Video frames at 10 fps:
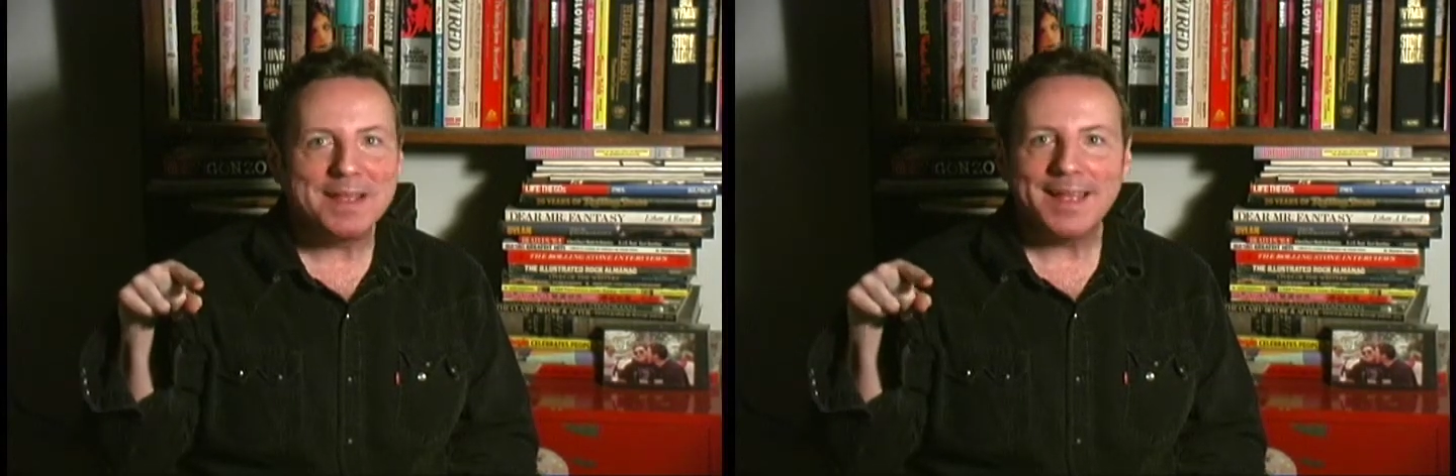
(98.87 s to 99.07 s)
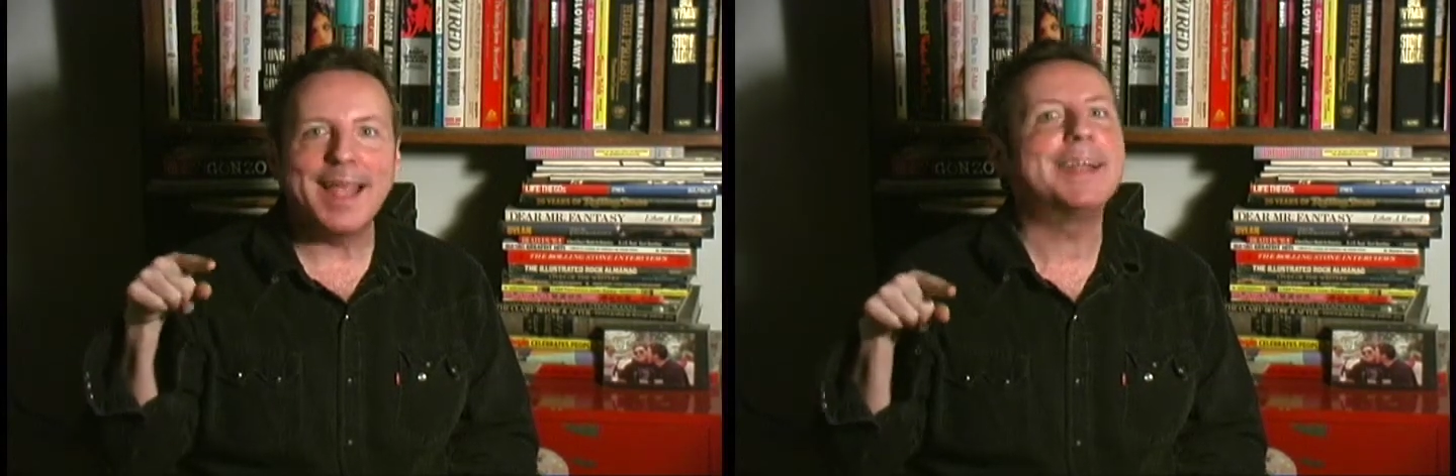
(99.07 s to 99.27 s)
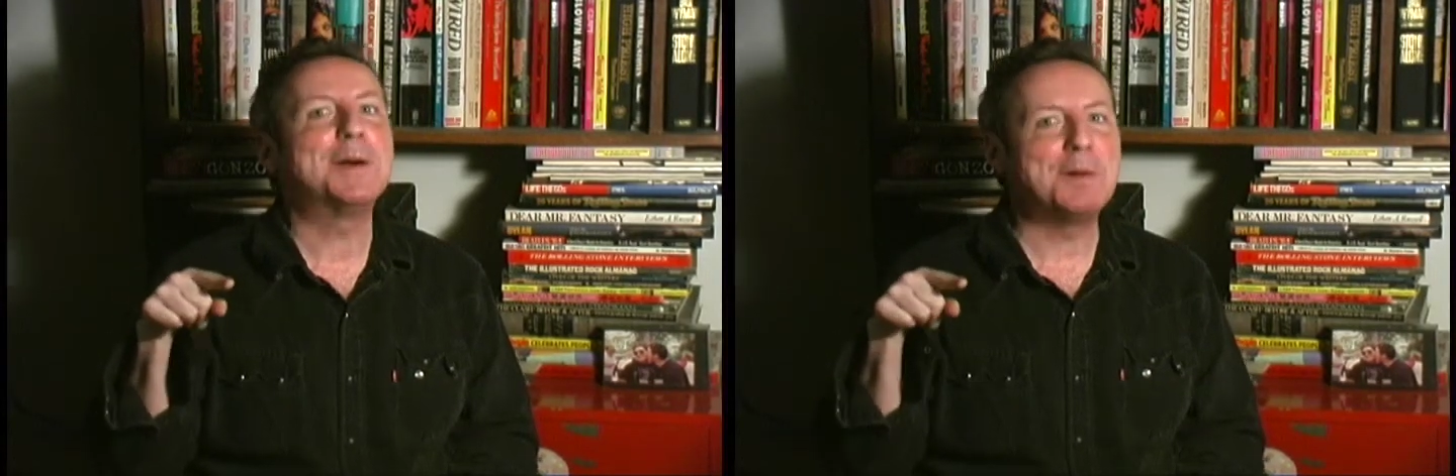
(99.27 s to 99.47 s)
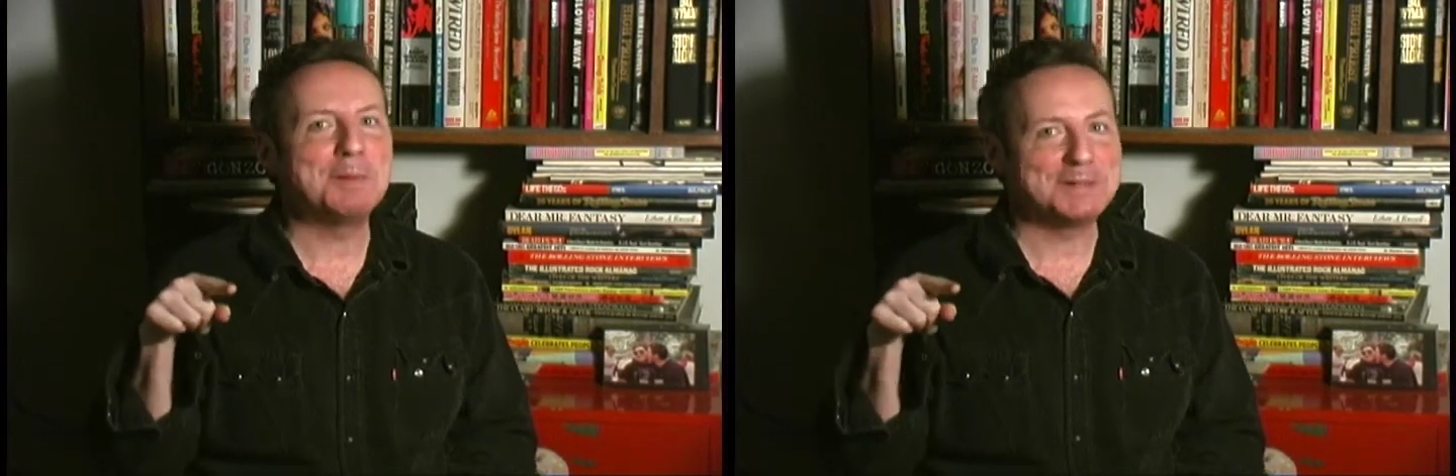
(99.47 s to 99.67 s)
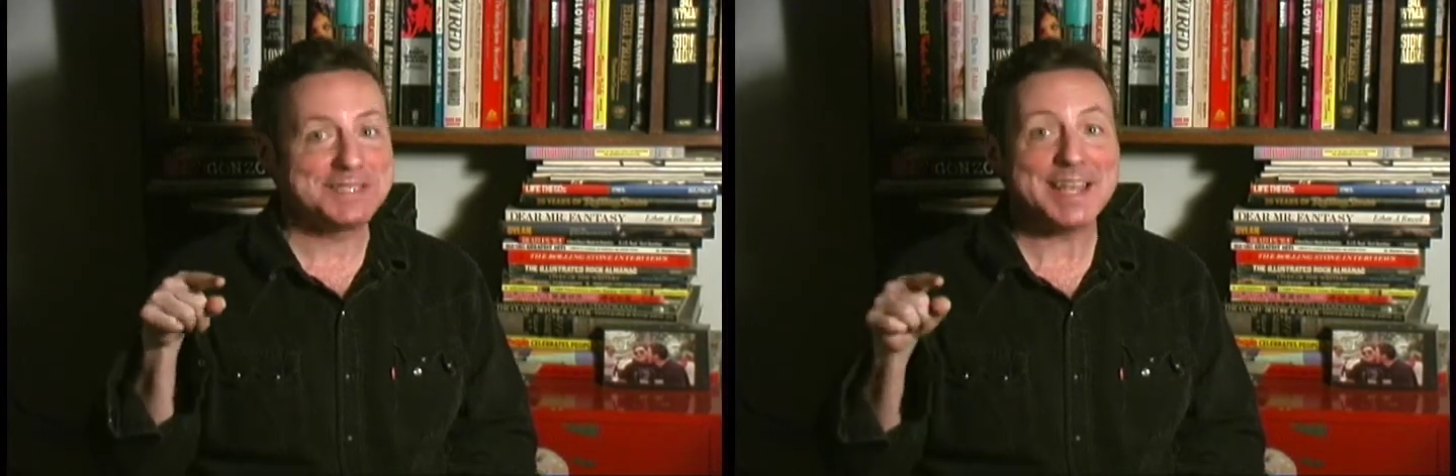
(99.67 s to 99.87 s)
and go
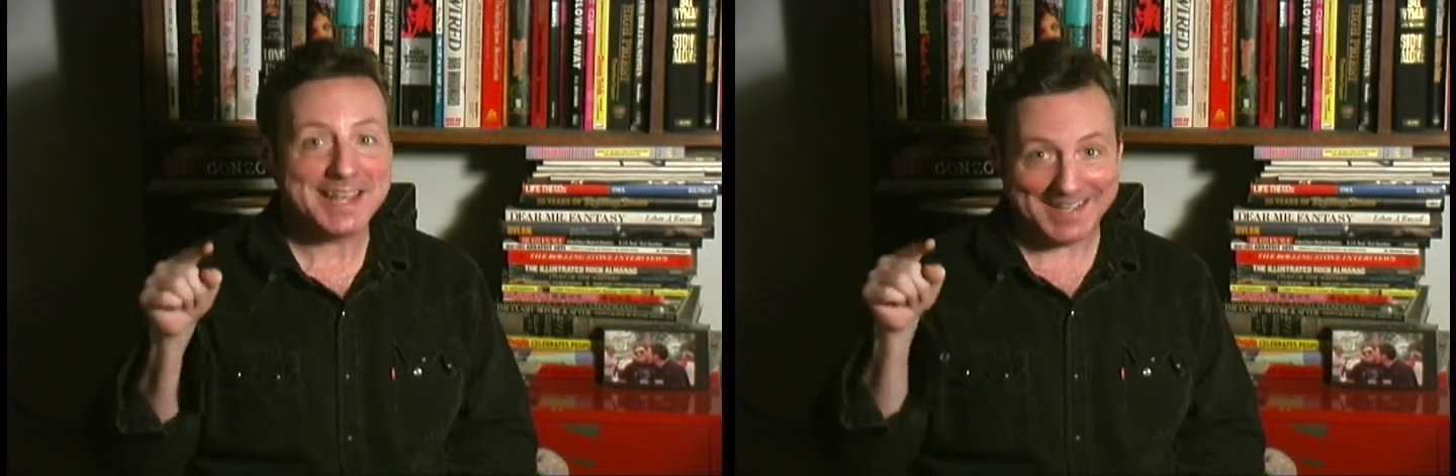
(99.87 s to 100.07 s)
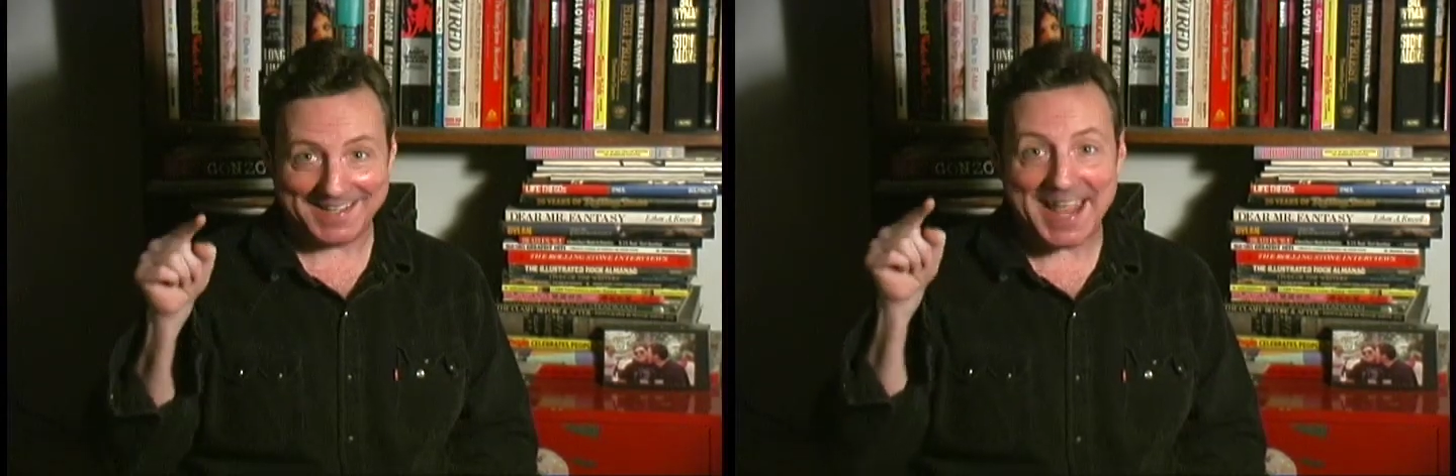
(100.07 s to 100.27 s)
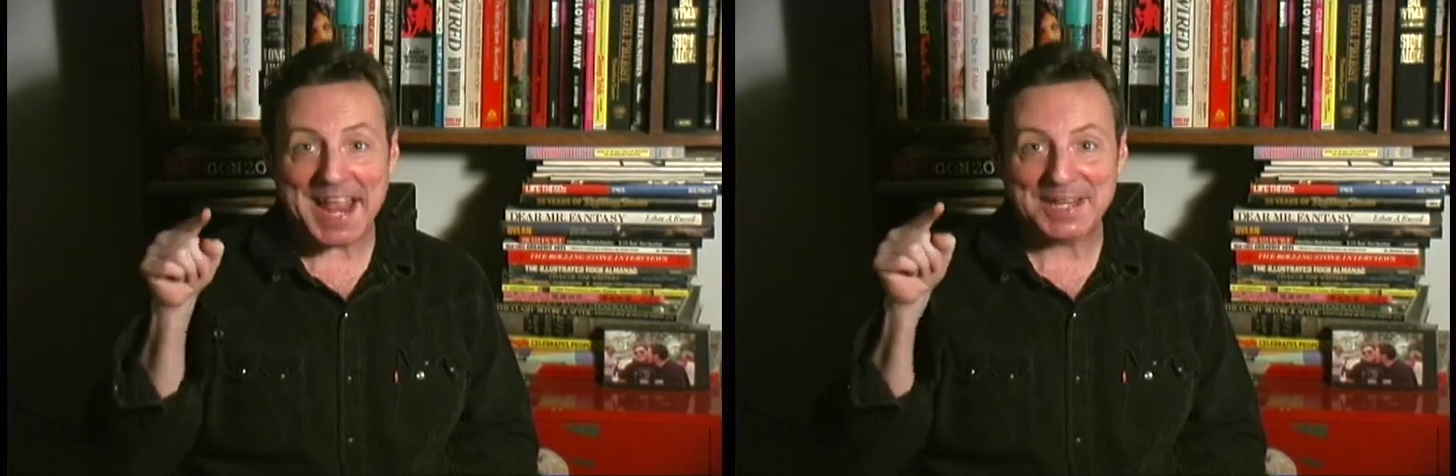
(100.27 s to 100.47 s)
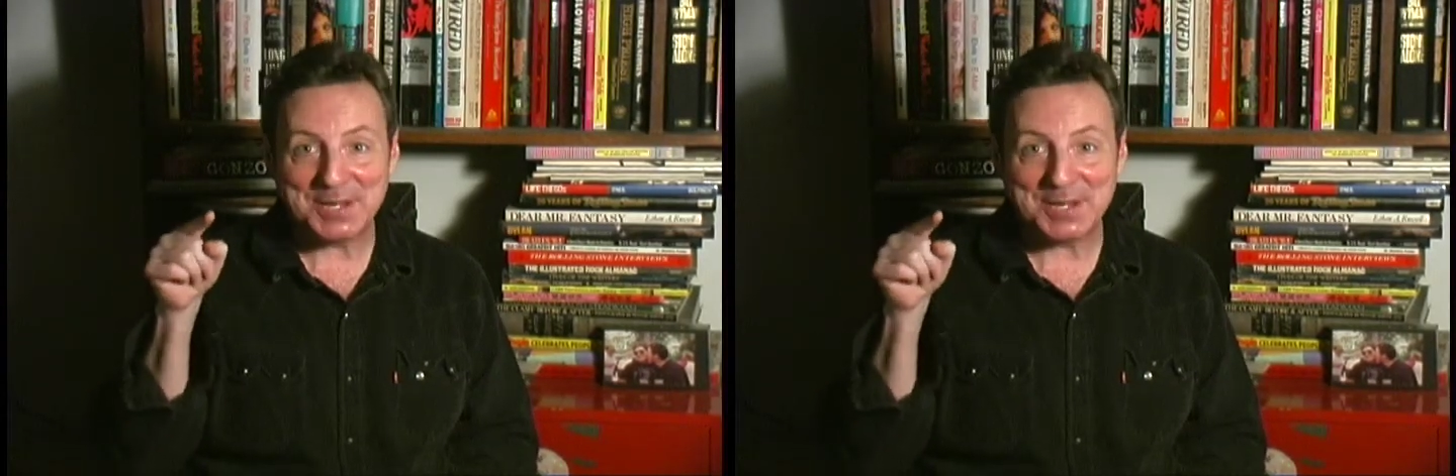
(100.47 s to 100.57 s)
up and say, hey,